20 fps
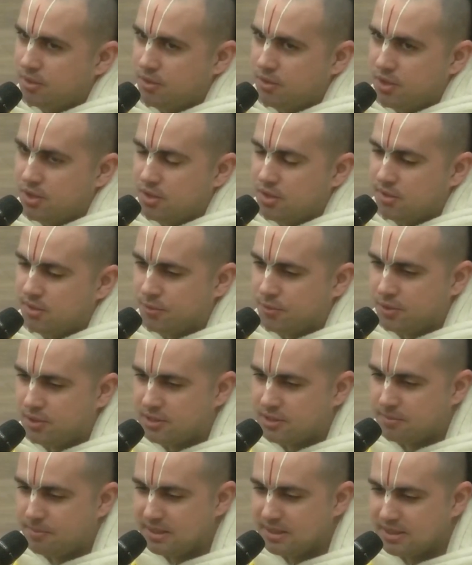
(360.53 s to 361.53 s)
nerve, which
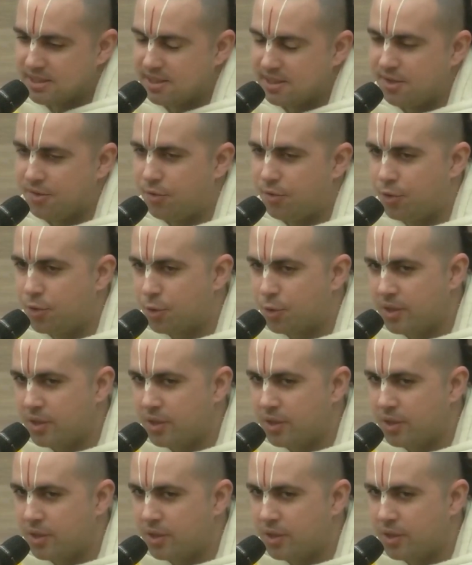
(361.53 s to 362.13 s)
is basically 3